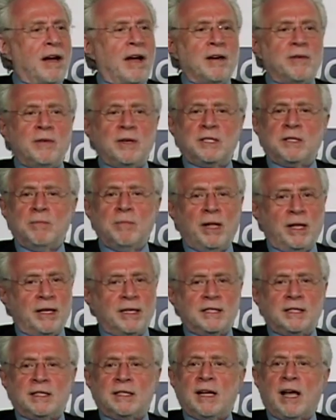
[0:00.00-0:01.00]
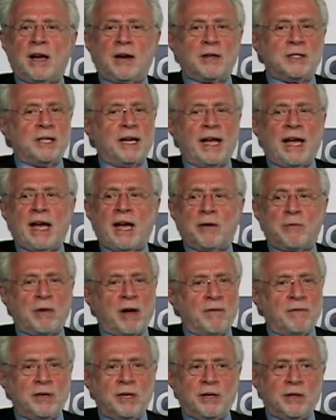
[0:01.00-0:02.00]
hundreds of millions of dollars in ad
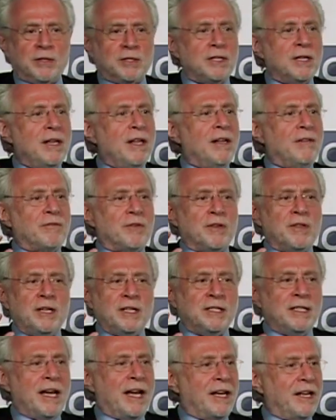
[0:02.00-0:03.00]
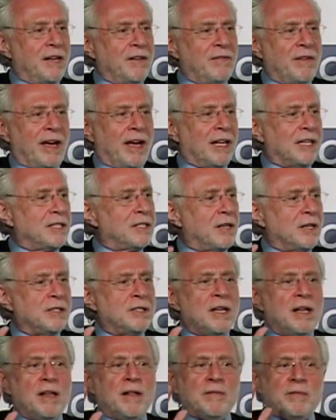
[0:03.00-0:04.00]
revenues for these negative ads
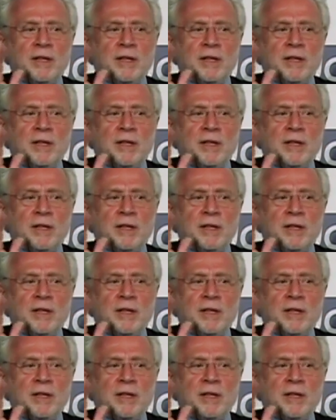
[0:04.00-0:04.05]
because